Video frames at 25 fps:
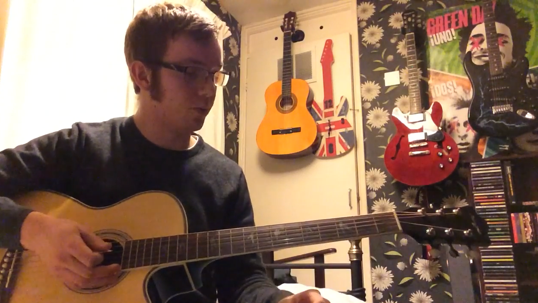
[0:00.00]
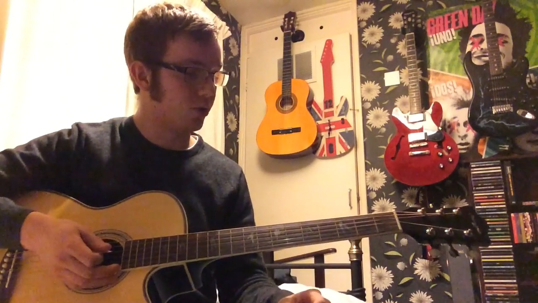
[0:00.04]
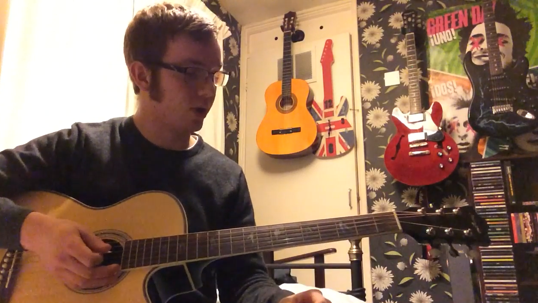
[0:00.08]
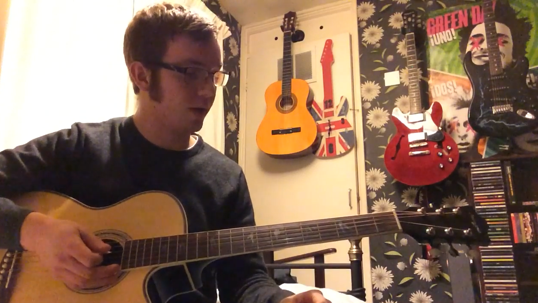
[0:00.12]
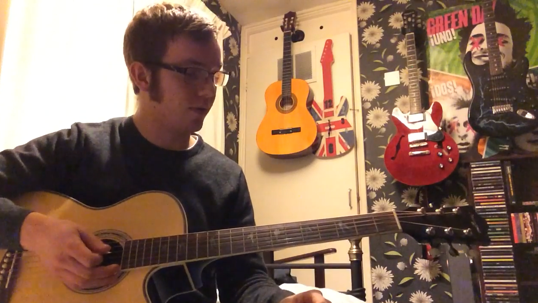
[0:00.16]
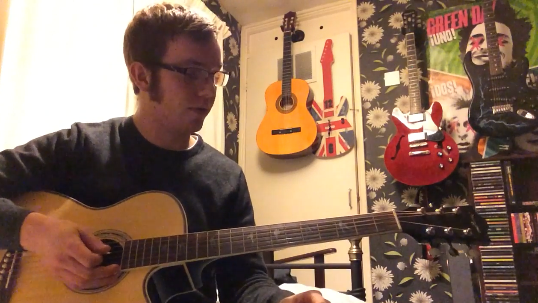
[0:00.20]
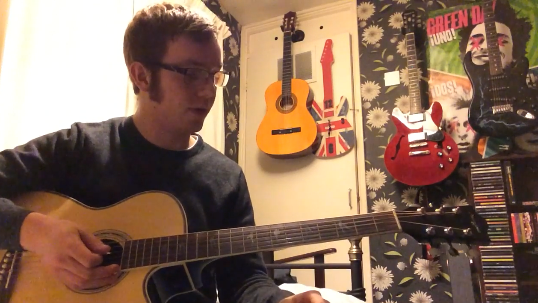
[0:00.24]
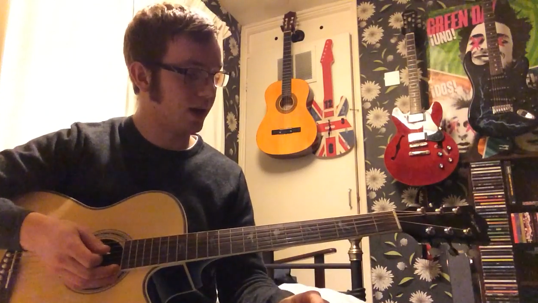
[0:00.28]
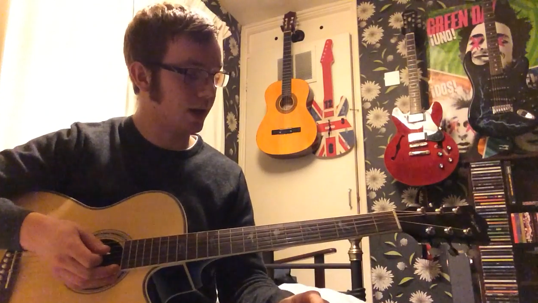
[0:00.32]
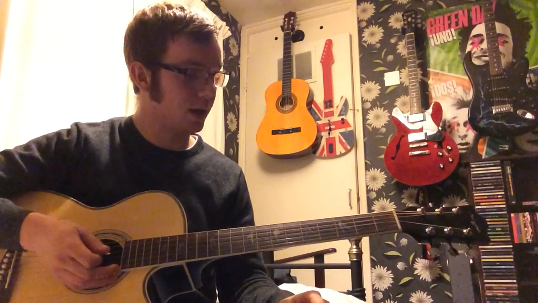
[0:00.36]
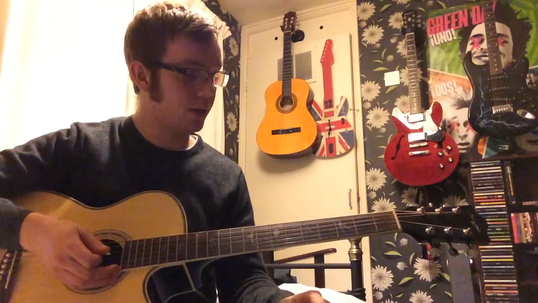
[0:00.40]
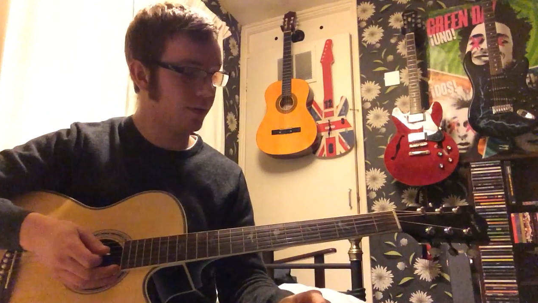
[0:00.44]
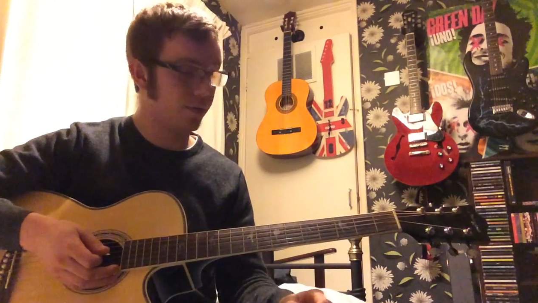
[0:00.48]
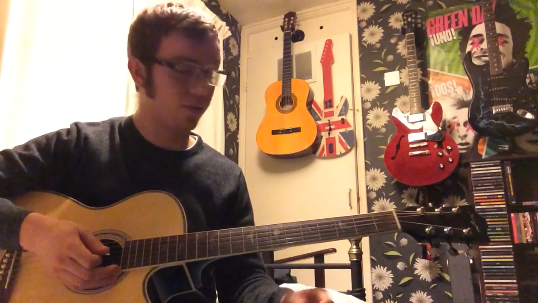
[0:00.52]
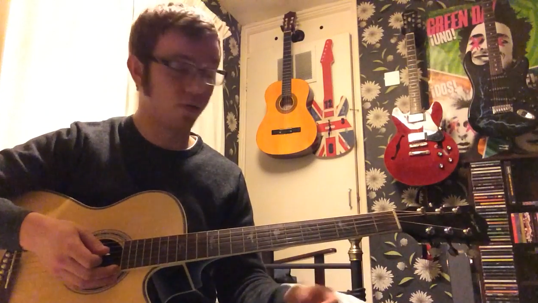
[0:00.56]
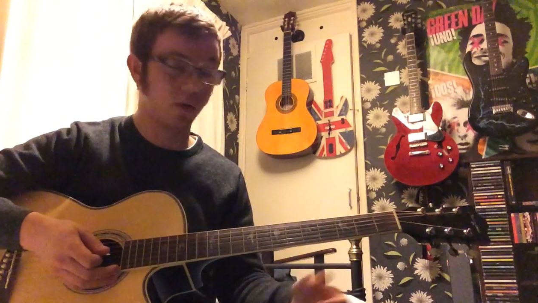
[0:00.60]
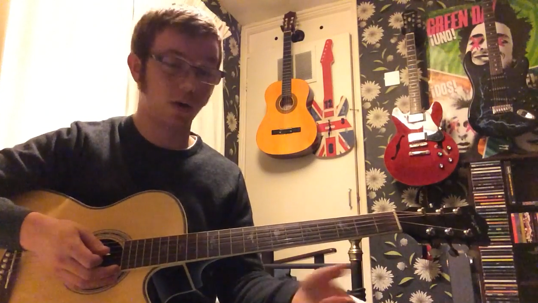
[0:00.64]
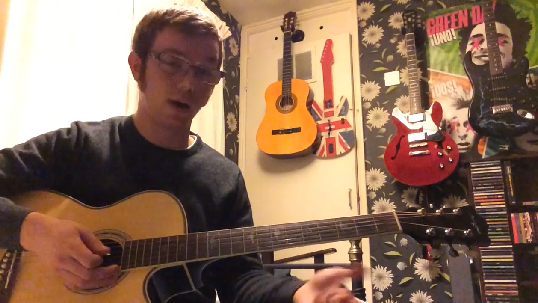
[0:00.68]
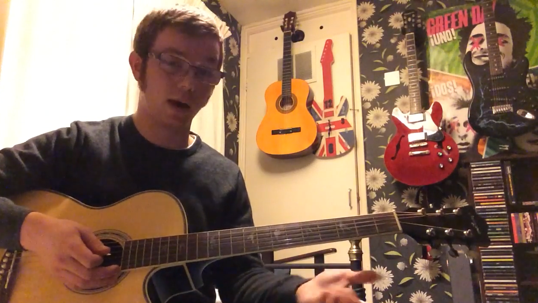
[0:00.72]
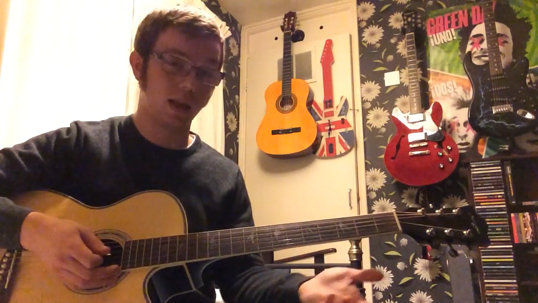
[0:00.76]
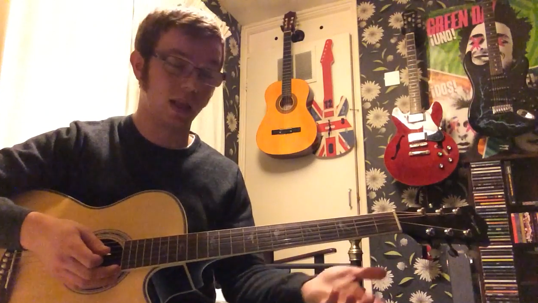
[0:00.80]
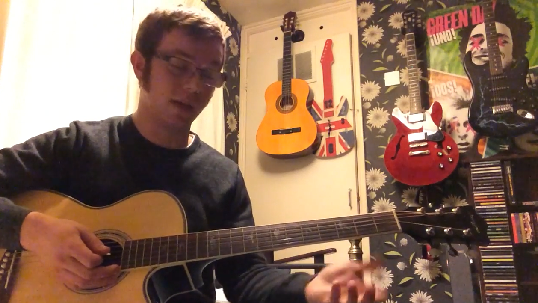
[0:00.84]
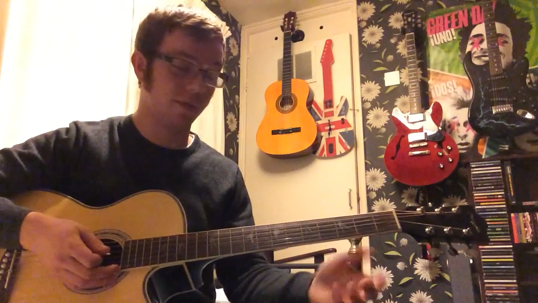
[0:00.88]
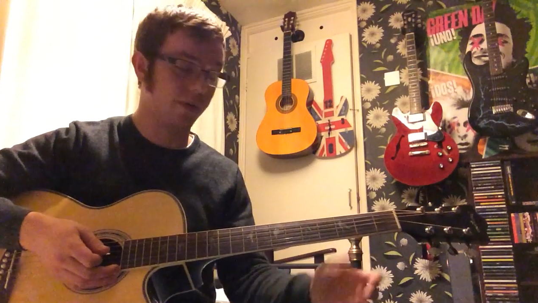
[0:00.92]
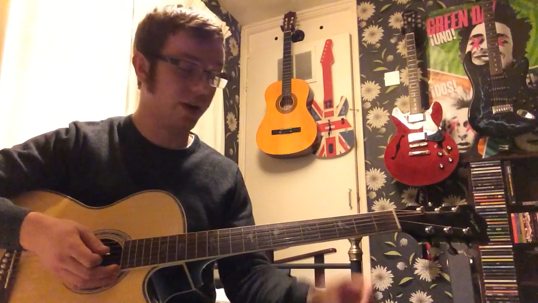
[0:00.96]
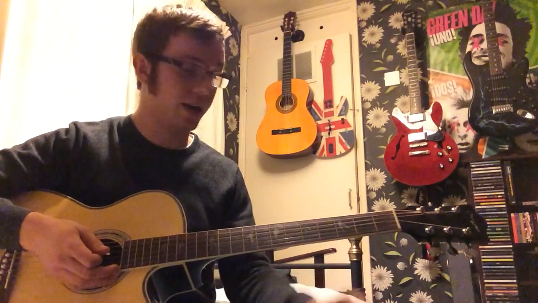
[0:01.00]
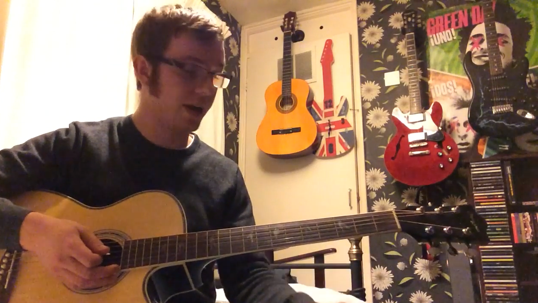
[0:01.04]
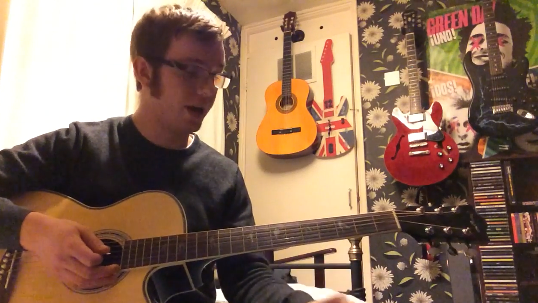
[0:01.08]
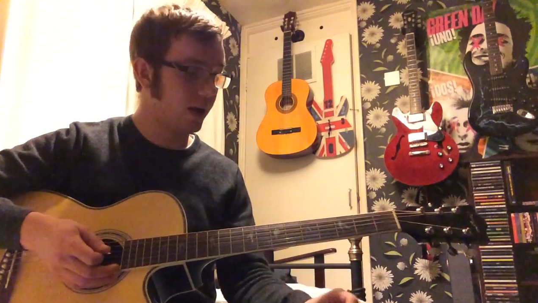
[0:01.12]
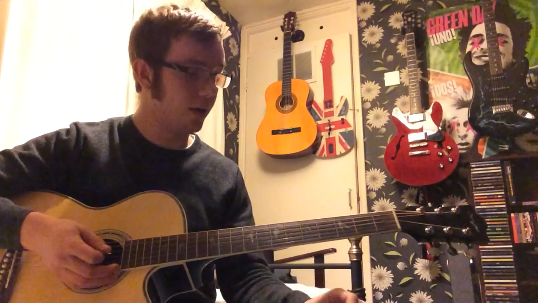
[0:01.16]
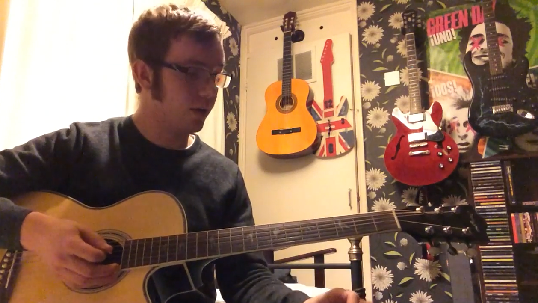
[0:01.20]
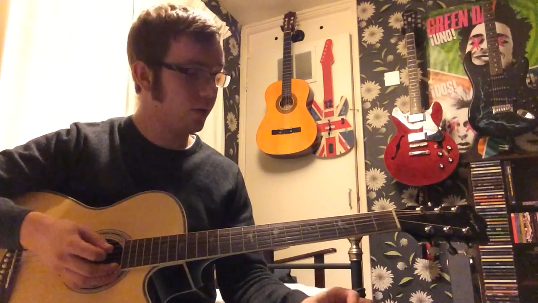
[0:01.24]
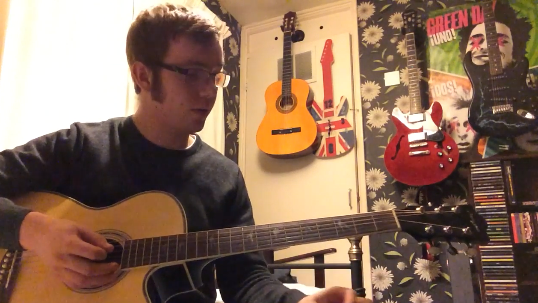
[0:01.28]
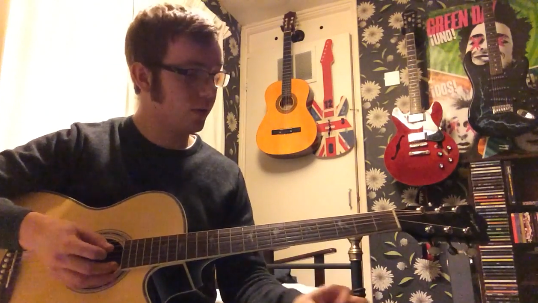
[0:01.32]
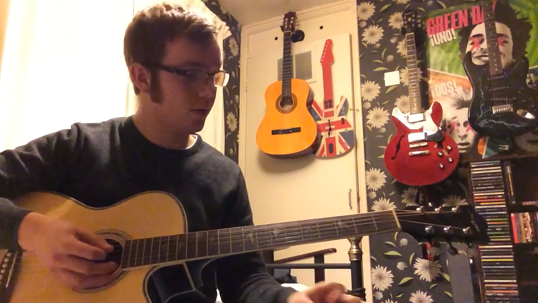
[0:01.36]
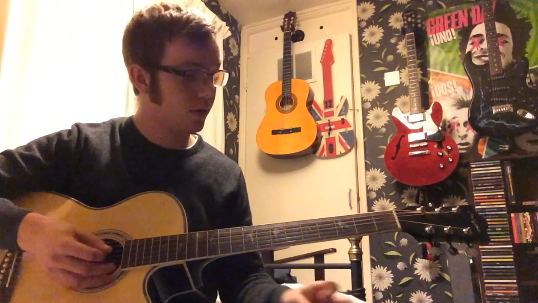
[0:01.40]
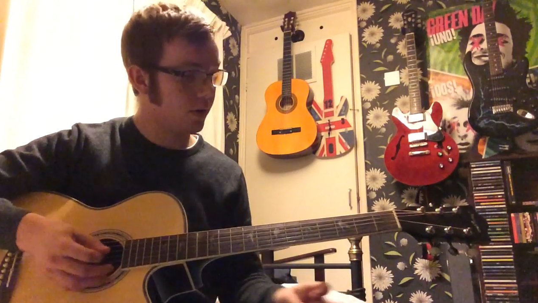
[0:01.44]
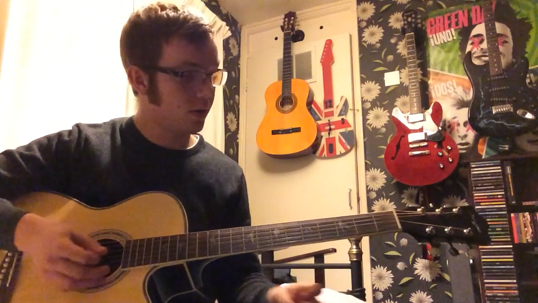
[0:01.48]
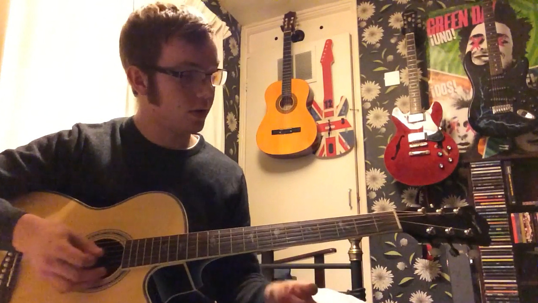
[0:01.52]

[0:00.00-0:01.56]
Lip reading: briefly, before I end the video.